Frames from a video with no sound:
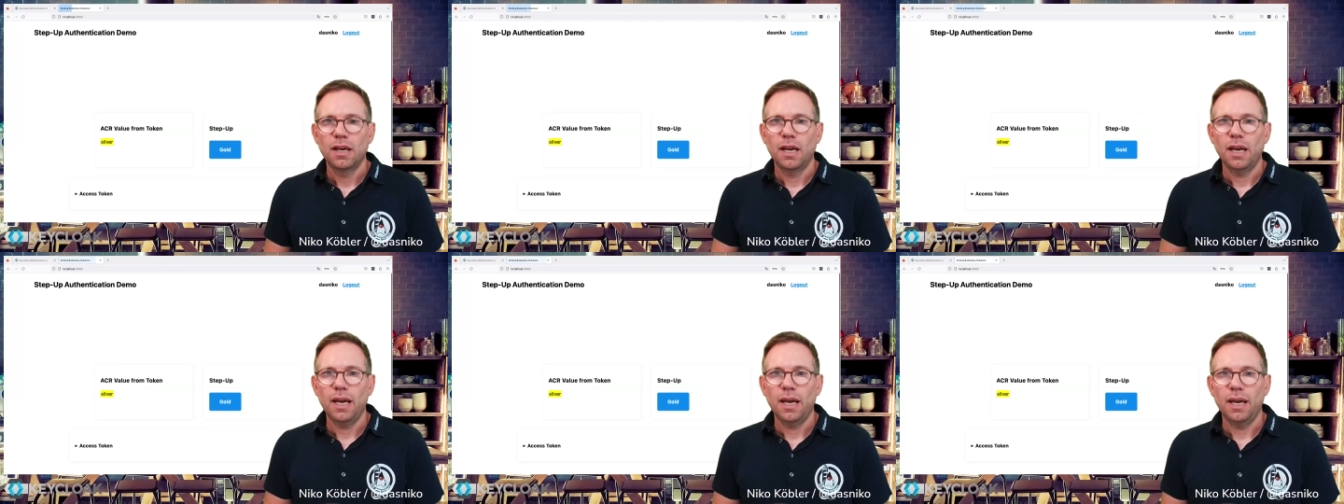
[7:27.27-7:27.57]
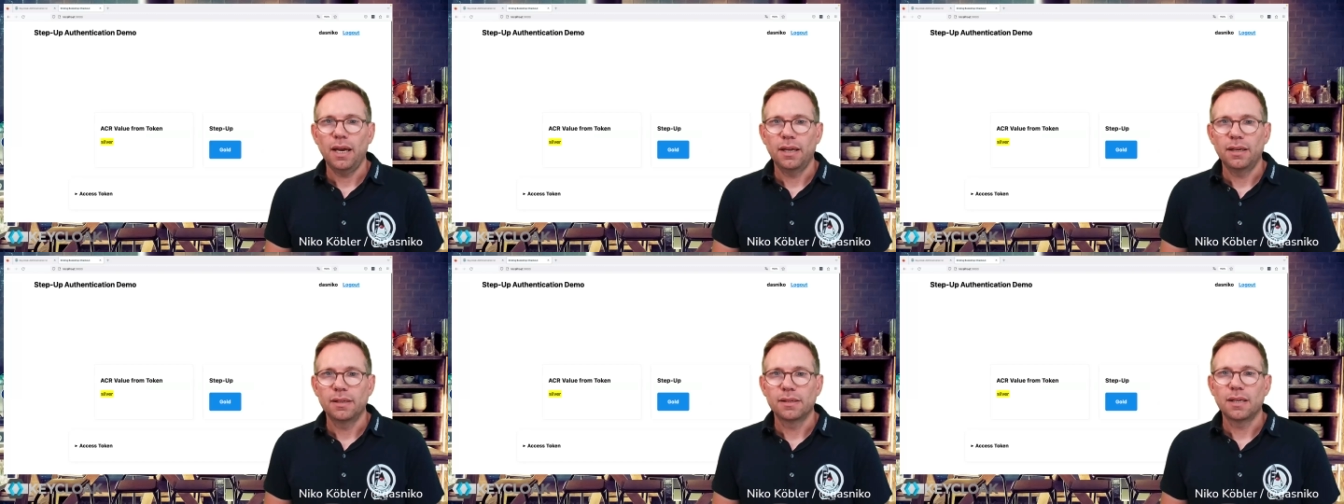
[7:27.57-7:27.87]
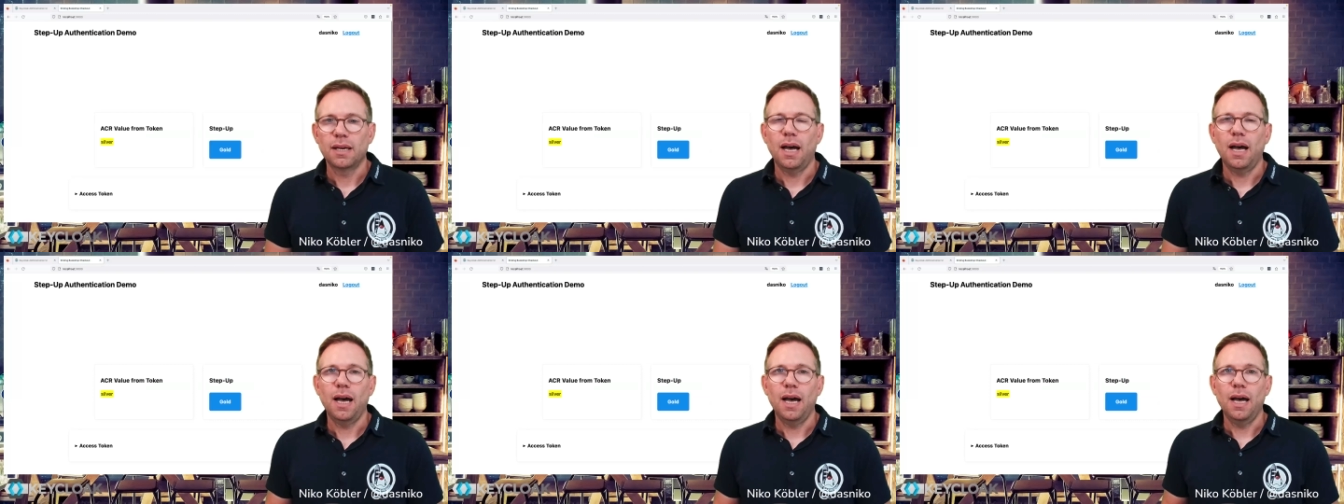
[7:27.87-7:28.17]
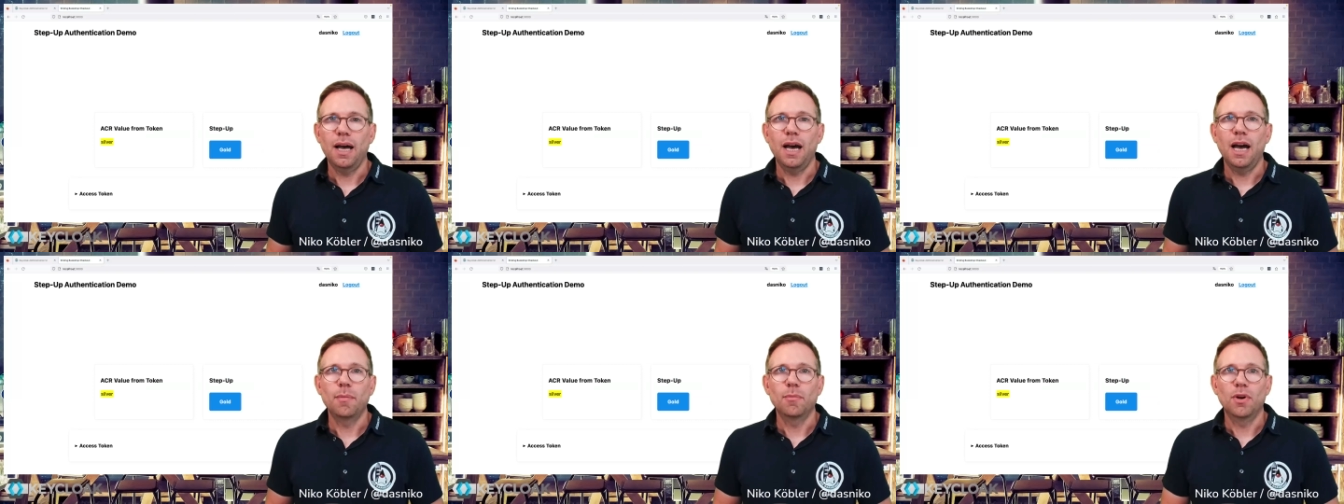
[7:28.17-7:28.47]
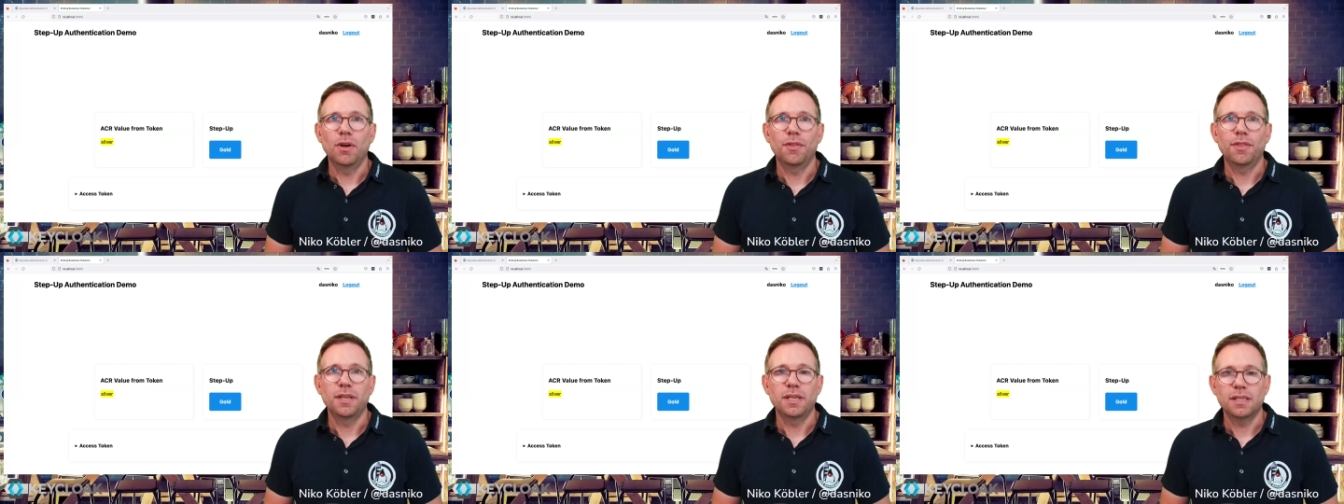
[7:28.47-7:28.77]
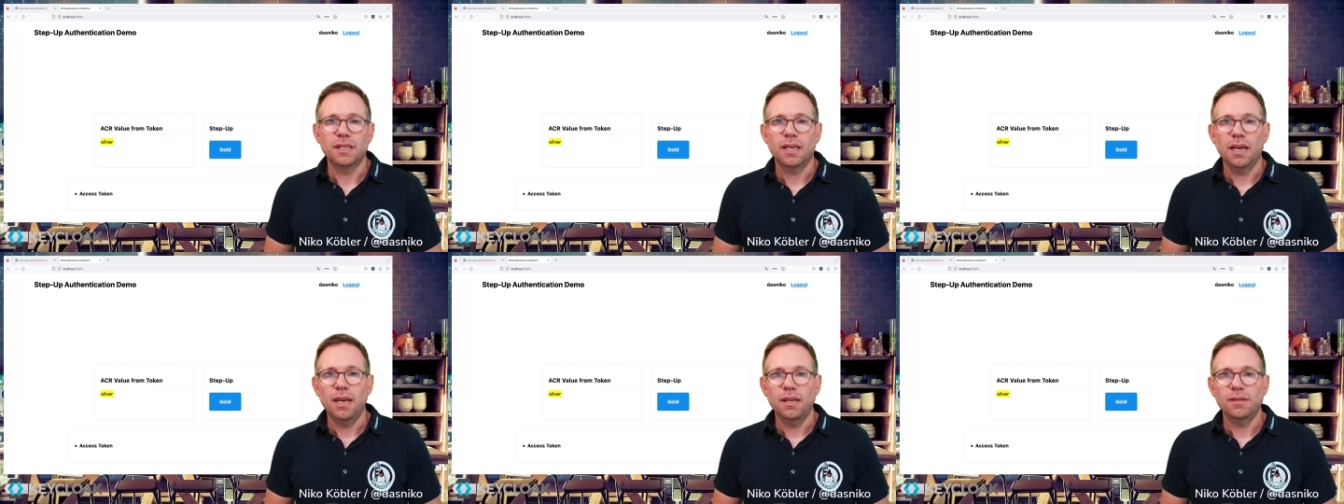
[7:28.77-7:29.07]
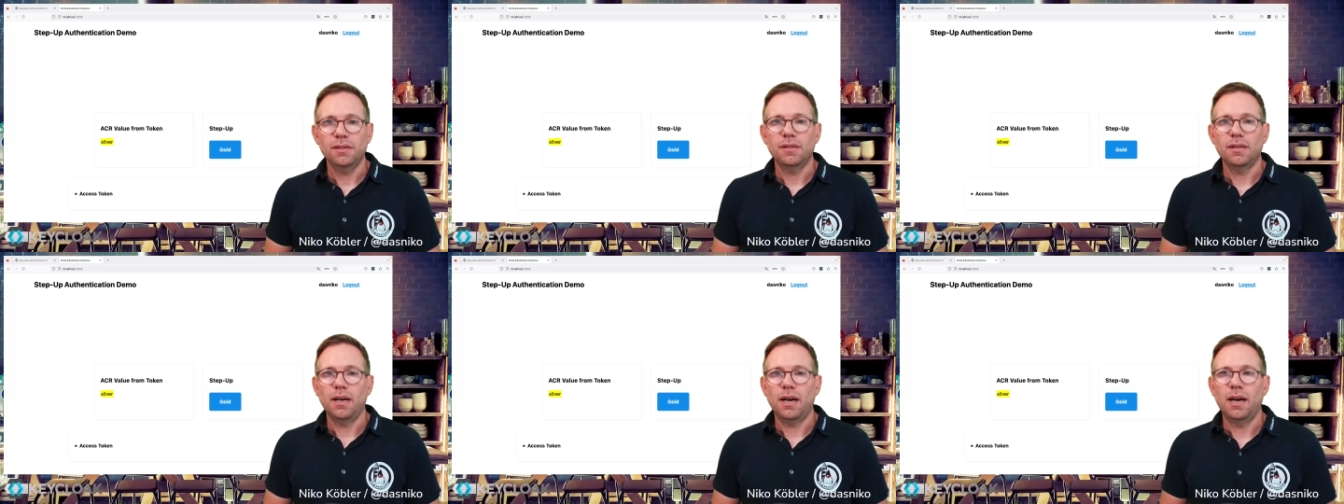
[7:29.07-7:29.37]
And I'm
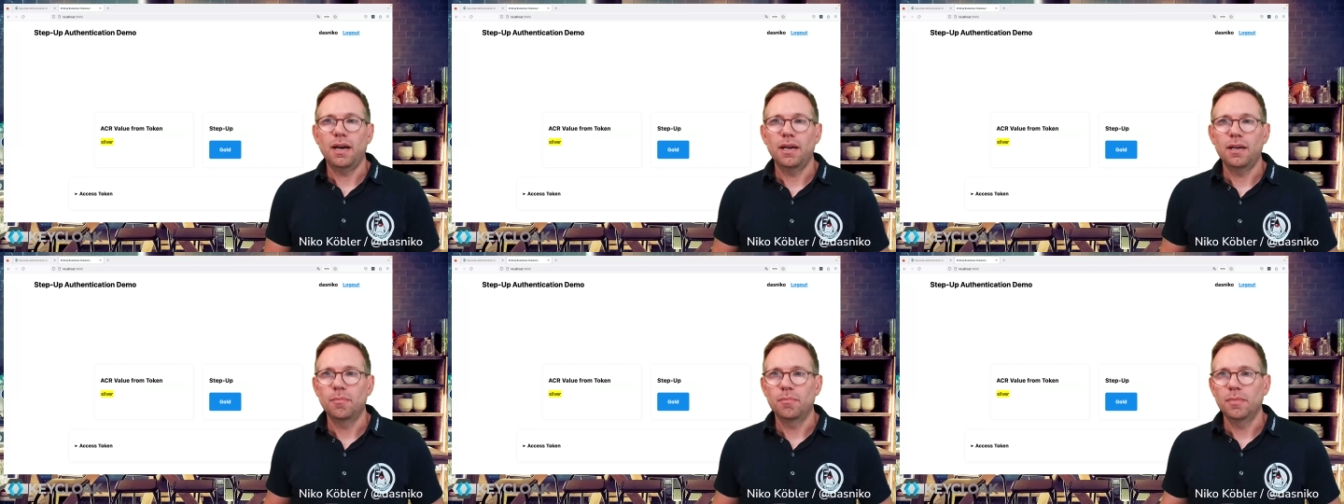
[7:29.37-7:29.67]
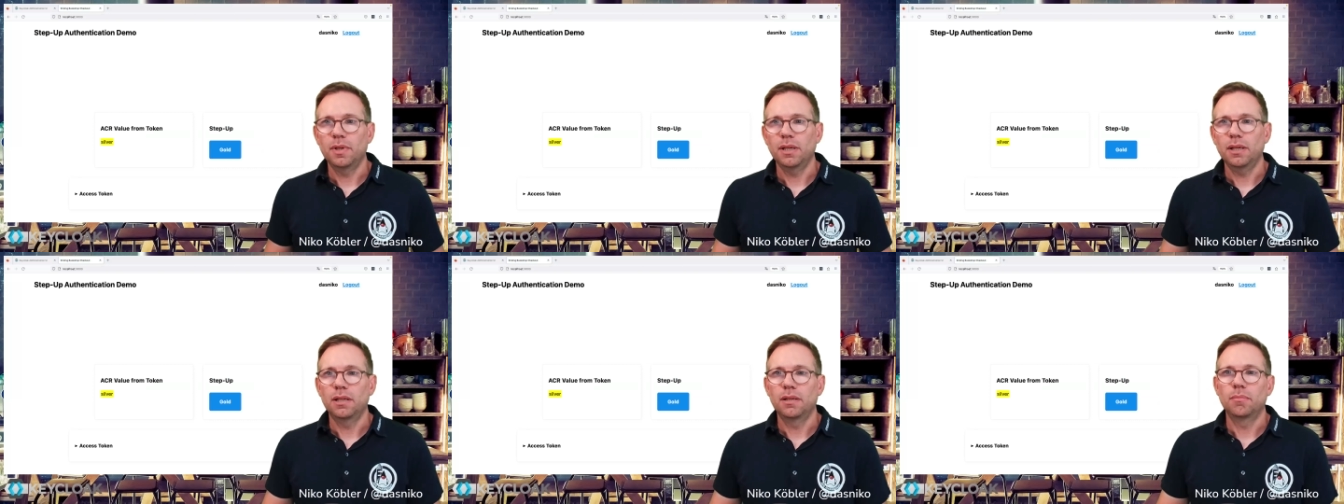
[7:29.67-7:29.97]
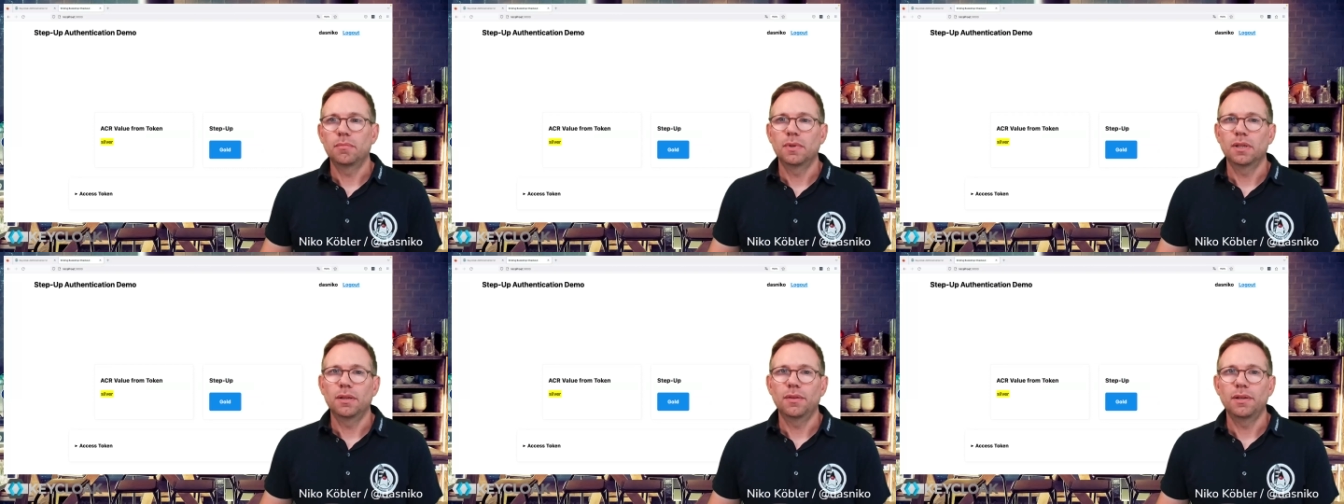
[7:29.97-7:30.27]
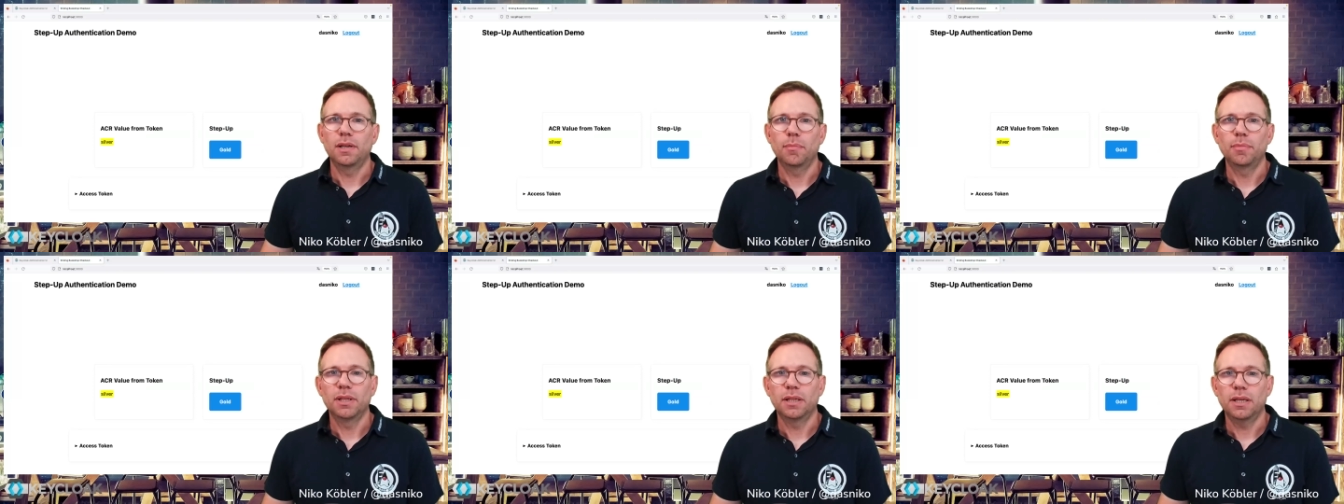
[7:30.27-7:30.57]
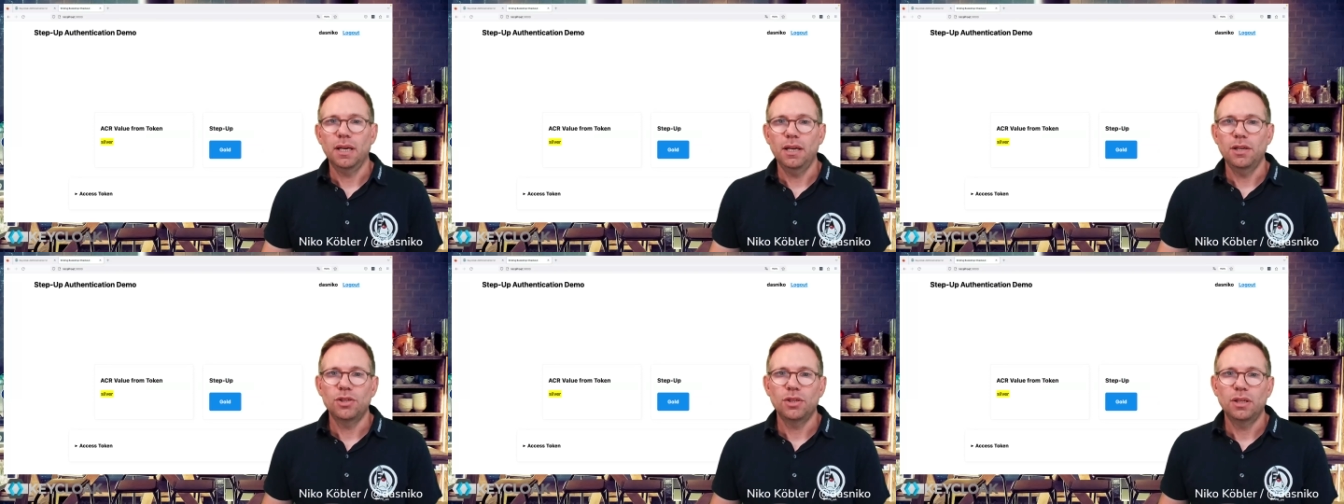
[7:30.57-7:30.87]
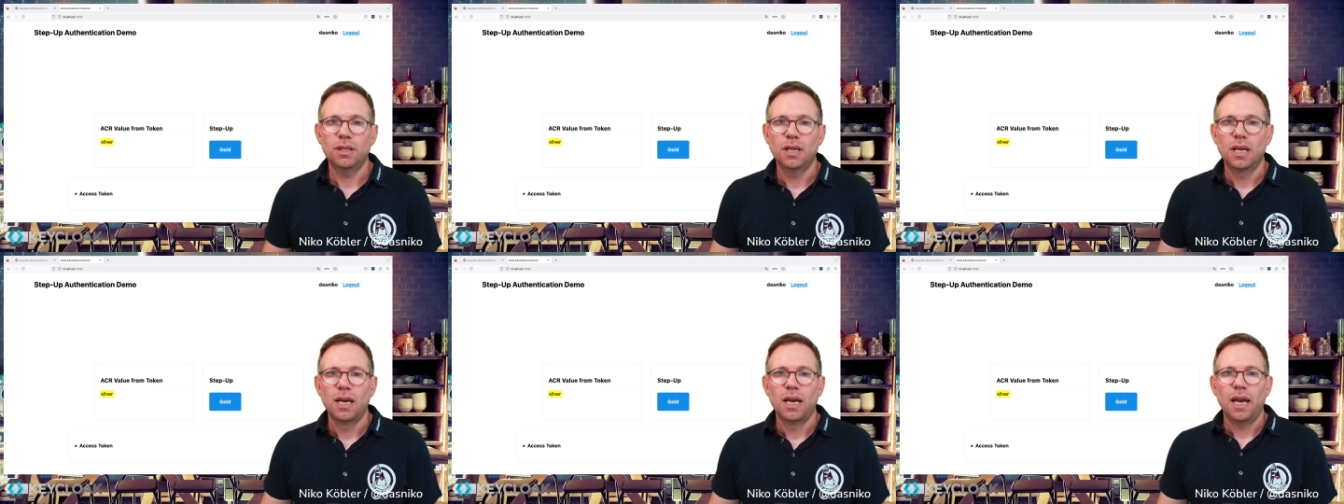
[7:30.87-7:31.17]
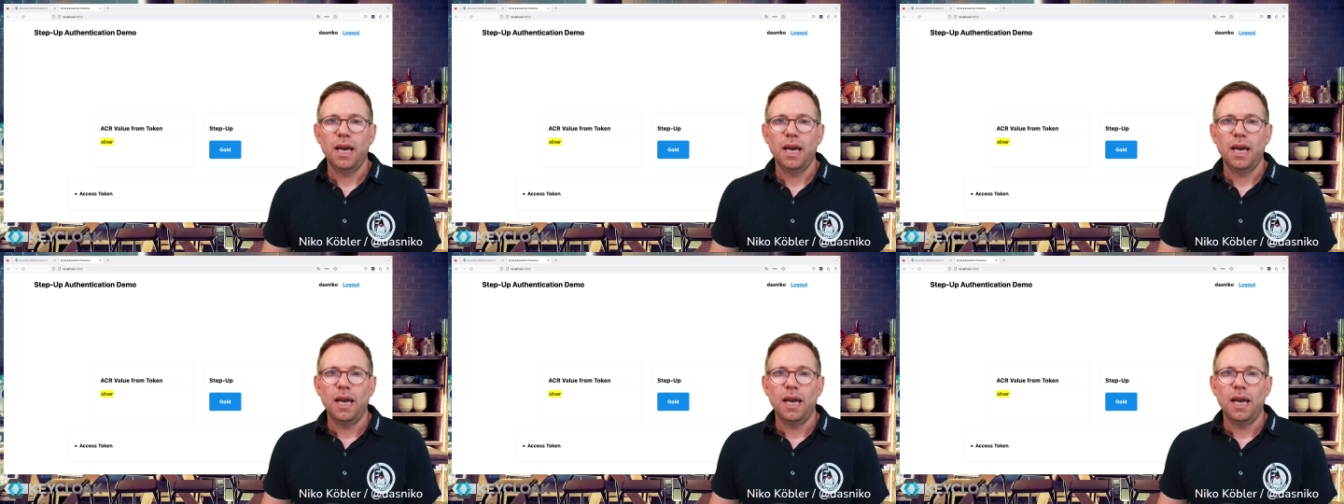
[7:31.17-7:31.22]
authenticated, I'm in the application,